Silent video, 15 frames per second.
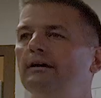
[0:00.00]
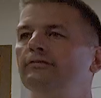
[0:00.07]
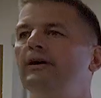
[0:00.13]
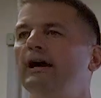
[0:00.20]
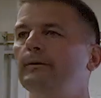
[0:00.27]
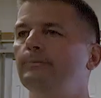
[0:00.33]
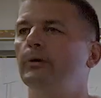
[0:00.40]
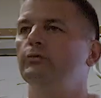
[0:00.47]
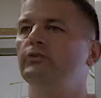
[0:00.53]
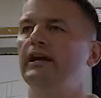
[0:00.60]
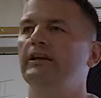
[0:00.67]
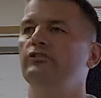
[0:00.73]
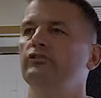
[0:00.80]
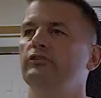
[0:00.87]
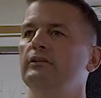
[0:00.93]
have
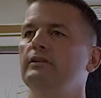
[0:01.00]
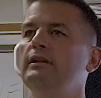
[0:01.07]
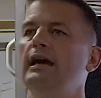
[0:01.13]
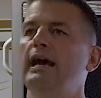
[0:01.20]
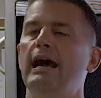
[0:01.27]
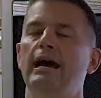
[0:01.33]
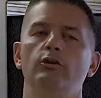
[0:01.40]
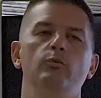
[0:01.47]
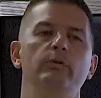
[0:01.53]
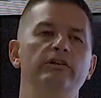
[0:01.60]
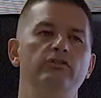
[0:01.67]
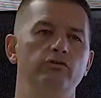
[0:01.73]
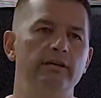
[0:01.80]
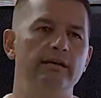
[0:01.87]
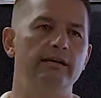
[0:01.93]
hypotension, how do we
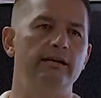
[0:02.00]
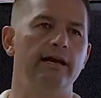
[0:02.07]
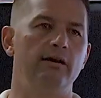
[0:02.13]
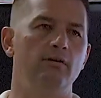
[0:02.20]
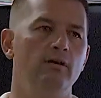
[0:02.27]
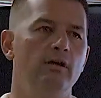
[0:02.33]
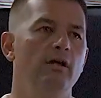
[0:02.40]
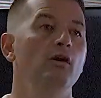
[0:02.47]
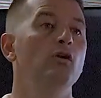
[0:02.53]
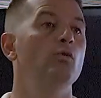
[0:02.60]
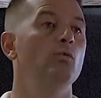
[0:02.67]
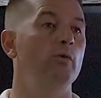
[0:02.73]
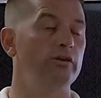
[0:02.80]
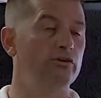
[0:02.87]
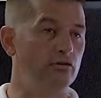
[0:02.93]
treat it now?
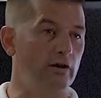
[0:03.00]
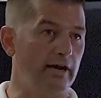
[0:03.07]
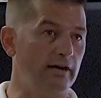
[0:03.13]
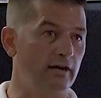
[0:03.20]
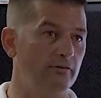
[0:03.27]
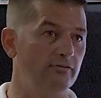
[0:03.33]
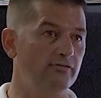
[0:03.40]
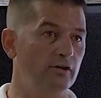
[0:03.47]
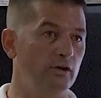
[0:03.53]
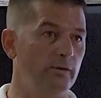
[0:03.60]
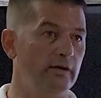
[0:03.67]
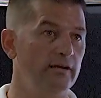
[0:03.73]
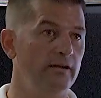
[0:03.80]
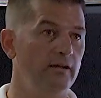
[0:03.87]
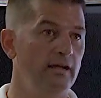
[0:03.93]
We try our
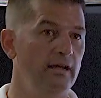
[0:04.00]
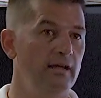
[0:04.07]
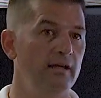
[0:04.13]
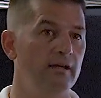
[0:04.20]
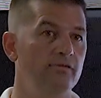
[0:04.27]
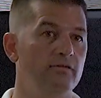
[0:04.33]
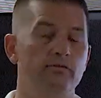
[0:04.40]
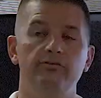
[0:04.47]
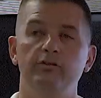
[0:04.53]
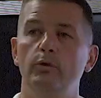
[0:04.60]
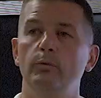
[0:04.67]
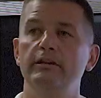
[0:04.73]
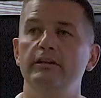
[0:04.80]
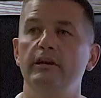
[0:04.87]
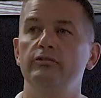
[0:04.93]
fluid. The
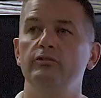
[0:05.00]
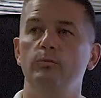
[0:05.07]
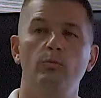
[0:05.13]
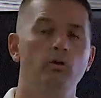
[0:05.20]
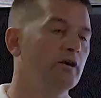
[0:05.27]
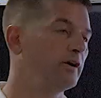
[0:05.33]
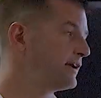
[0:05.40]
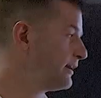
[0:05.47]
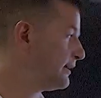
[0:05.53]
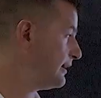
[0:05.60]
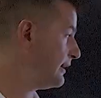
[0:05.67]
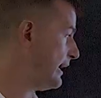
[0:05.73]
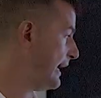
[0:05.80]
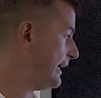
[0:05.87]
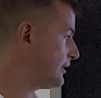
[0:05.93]
fluid doesn't work,
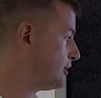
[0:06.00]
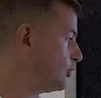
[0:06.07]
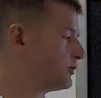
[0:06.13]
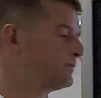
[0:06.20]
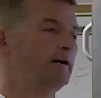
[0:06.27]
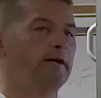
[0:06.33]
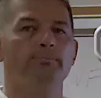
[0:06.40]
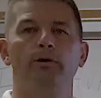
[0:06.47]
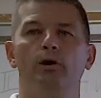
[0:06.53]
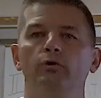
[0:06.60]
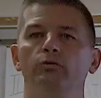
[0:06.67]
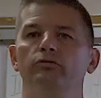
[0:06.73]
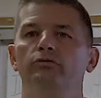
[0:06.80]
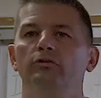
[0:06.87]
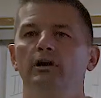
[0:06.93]
I go to my
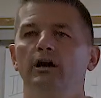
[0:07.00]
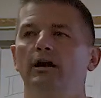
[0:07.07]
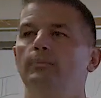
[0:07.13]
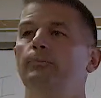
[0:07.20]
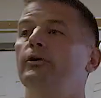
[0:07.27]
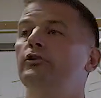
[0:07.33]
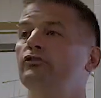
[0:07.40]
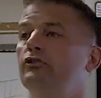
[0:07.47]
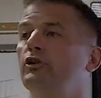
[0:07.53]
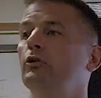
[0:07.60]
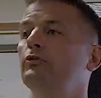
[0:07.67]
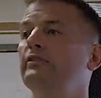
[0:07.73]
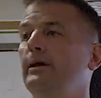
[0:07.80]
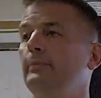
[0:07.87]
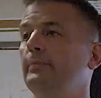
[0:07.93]
push
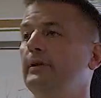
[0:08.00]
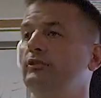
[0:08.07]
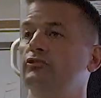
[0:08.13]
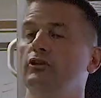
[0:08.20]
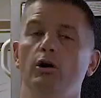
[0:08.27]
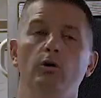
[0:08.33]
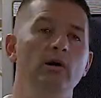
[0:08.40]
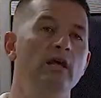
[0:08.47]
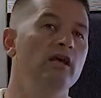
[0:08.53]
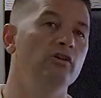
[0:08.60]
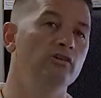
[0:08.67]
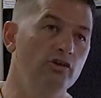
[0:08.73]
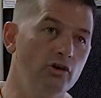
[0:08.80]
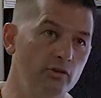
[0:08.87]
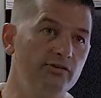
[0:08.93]
dose epi. So
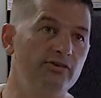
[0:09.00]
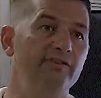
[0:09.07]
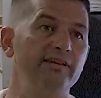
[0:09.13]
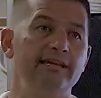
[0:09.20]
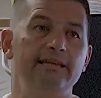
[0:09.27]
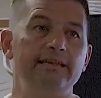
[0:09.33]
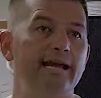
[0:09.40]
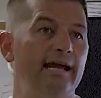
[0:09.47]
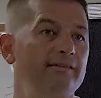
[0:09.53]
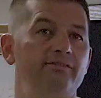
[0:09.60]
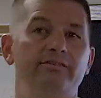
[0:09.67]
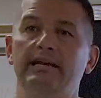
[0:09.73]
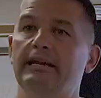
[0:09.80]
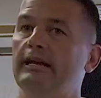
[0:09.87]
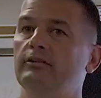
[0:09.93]
you'll see
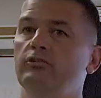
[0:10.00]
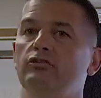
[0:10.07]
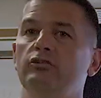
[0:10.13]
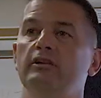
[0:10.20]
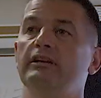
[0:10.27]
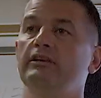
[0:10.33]
that's the answer